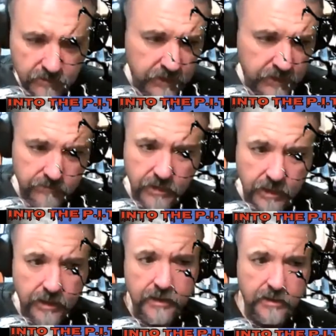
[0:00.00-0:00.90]
and
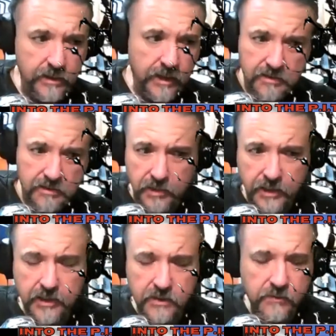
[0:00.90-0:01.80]
God has
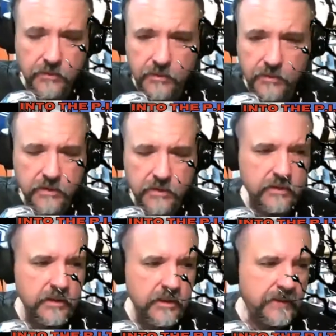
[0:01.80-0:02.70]
plans for us.
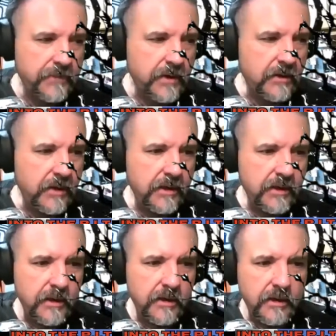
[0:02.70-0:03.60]
You know, I,
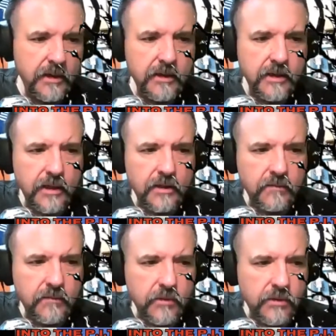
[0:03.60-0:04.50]
I, I'd gotten
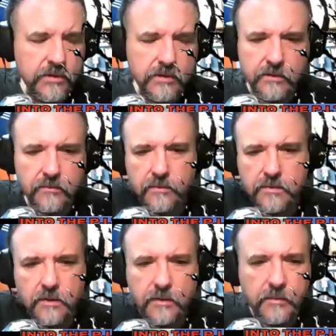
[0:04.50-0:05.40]
divorced and
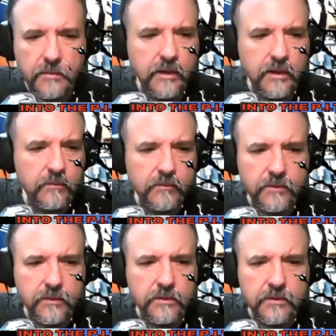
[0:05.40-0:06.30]
was on my own
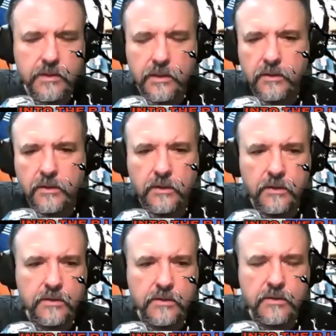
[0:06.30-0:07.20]
for ten
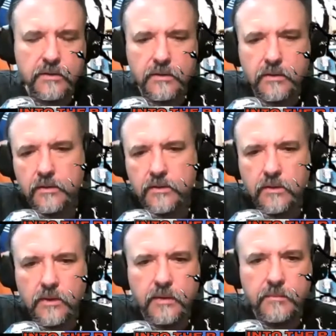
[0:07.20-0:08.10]
years
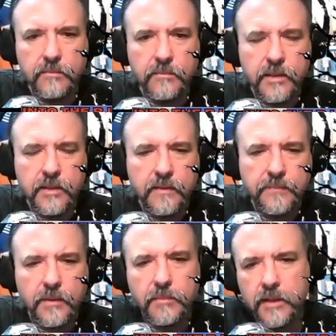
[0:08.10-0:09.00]
until I
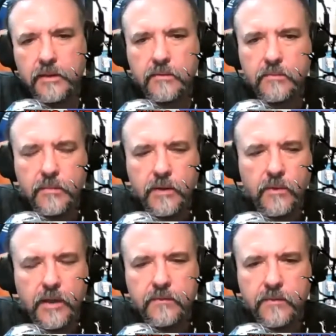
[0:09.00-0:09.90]
met my
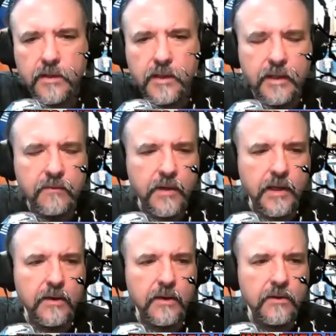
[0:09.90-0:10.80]
wife that I have
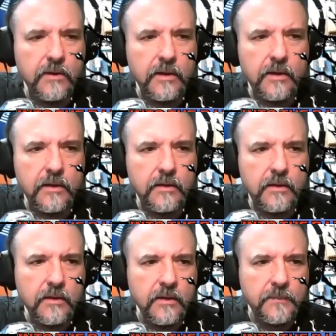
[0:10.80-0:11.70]
now. And
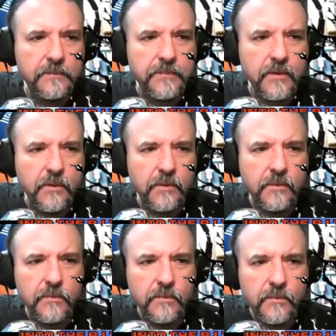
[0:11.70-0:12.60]
we
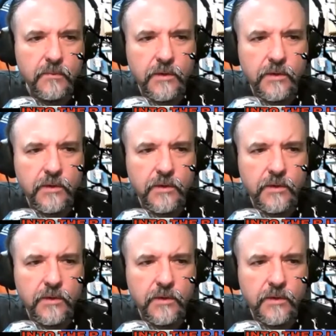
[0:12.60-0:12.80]
were, we were